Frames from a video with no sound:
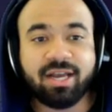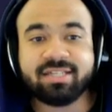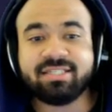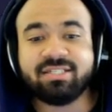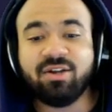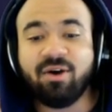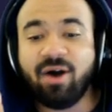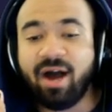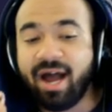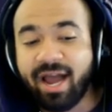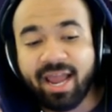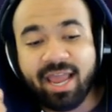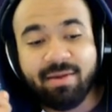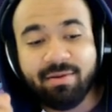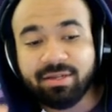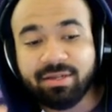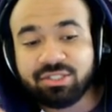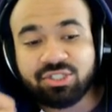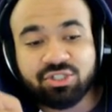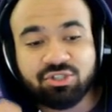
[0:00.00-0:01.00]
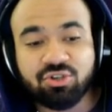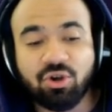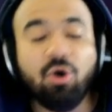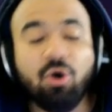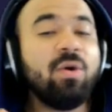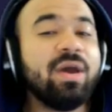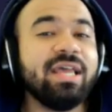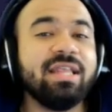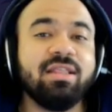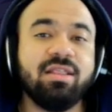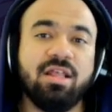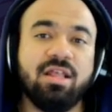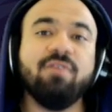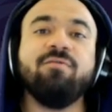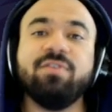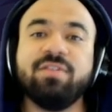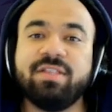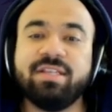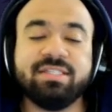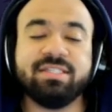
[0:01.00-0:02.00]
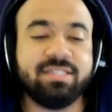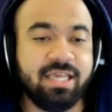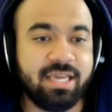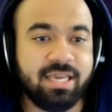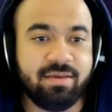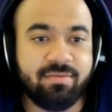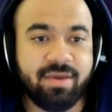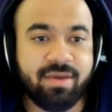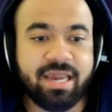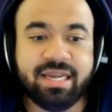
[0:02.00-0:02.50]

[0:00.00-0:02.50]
guys to know I am so in love with this game.